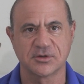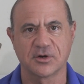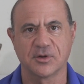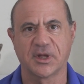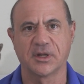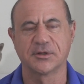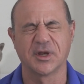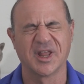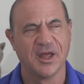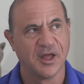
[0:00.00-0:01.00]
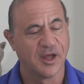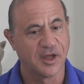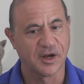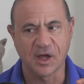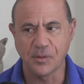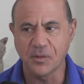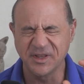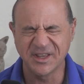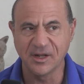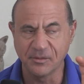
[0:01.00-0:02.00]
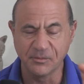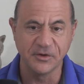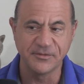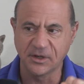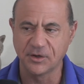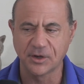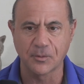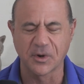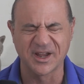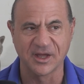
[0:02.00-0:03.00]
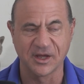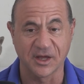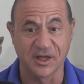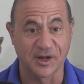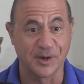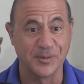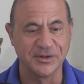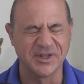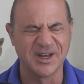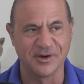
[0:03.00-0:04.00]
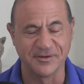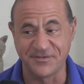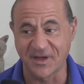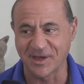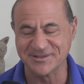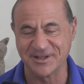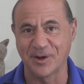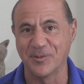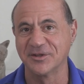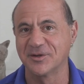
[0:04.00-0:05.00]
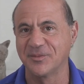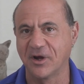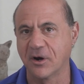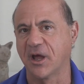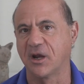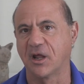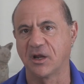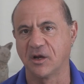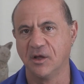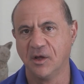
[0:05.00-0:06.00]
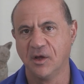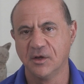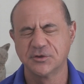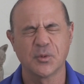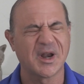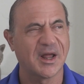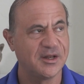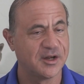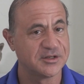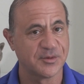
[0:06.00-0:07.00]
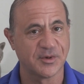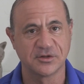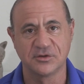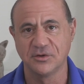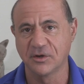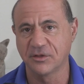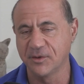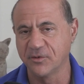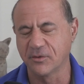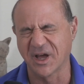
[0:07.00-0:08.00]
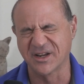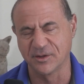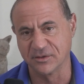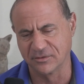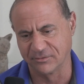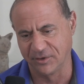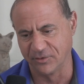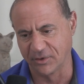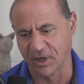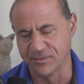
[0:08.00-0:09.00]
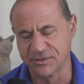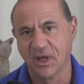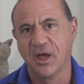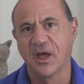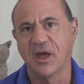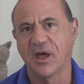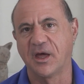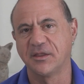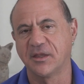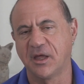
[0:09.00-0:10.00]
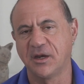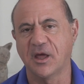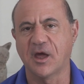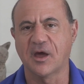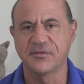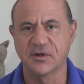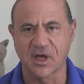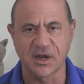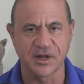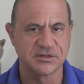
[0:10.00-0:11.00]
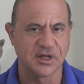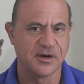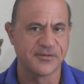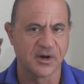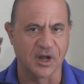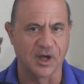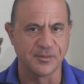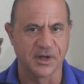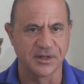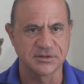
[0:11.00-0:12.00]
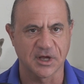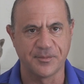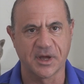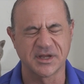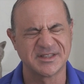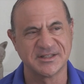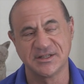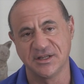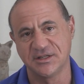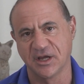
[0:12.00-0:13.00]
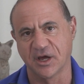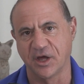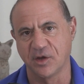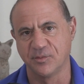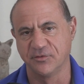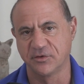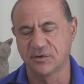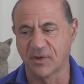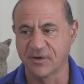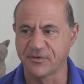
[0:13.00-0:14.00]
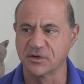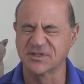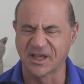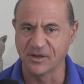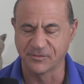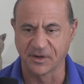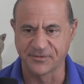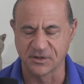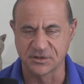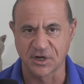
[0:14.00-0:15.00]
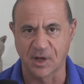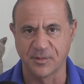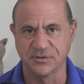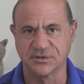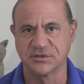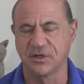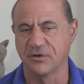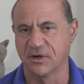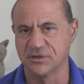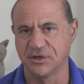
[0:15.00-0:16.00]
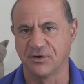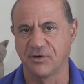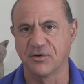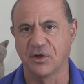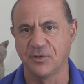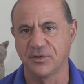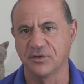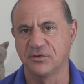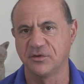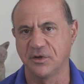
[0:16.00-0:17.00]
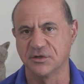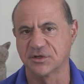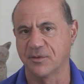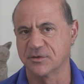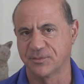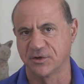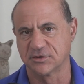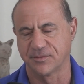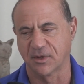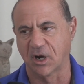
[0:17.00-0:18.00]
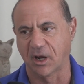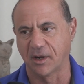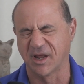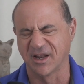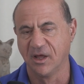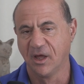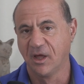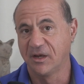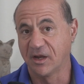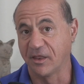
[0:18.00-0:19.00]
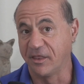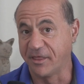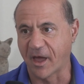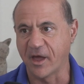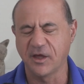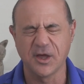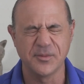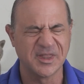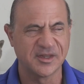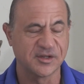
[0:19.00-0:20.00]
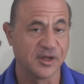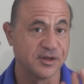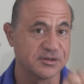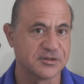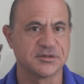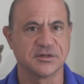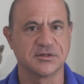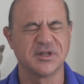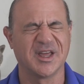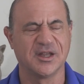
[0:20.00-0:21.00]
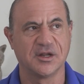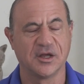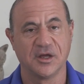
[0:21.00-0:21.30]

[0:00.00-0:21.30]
internal medicine, and I wanted to move into networking, and I wanted to do it fast, and I wanted to be great at it. So what I did is I went to two to three boot, actually it was three boot camps, and then after that I studied for nine months. I passed the CCIE and moved into my first my first job. It was a senior engineering role, and within two years I was a principal architect. Now that gave me the skills to succeed.